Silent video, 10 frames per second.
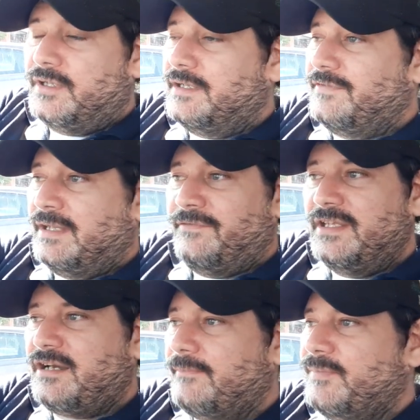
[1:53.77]
And if
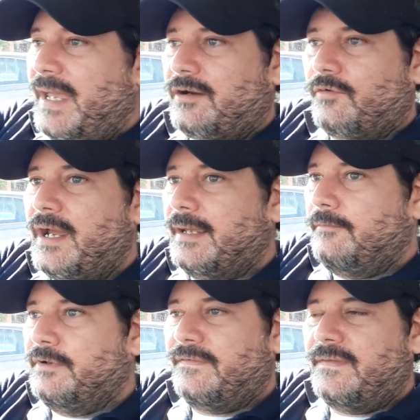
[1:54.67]
he comes back right
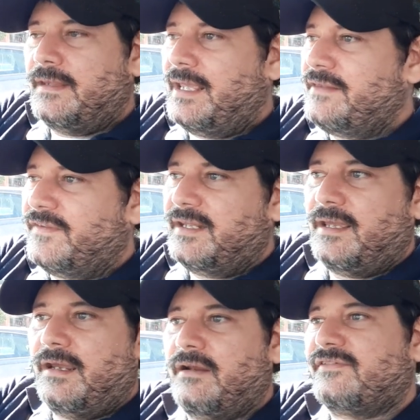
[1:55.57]
with Anthony
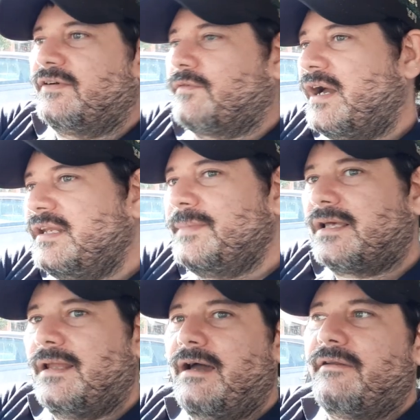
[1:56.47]
Harris and Rodney
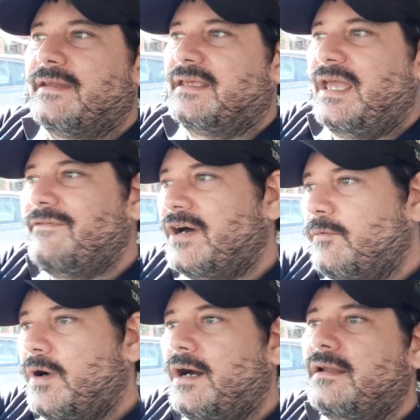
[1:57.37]
McLeod and
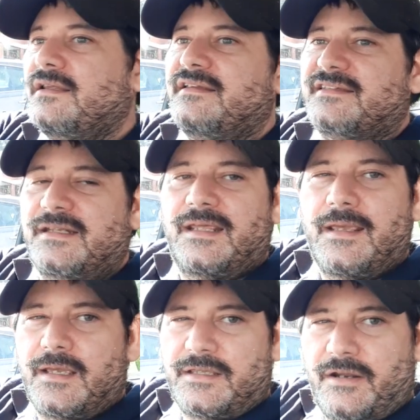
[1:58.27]
K'Von Wallace, and,
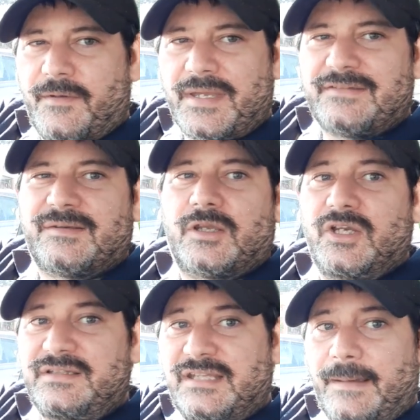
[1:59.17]
you know, then we got some
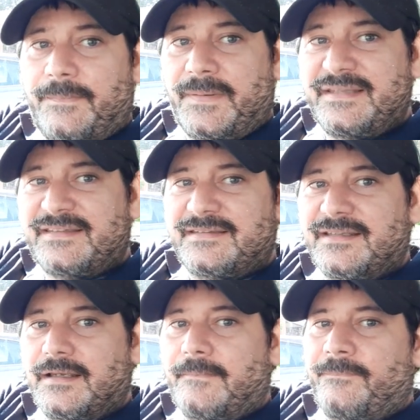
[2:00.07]
good depth pieces,
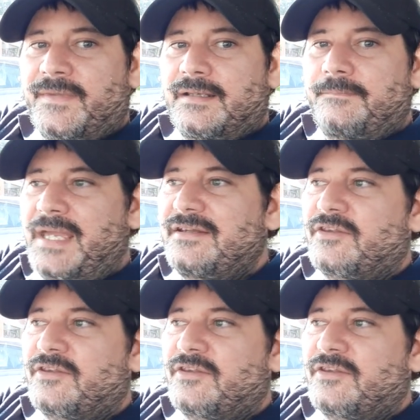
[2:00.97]
man,